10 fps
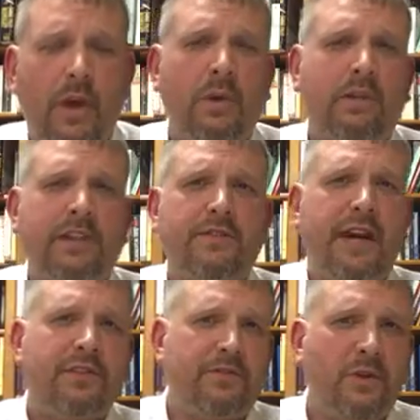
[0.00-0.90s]
Well, let's
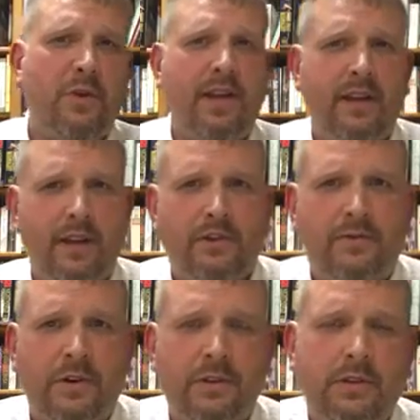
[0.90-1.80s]
fast forward 8 years,
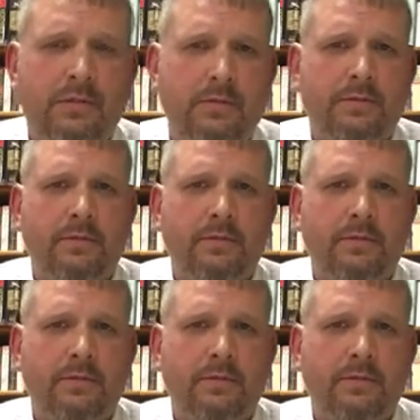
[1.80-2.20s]
folks.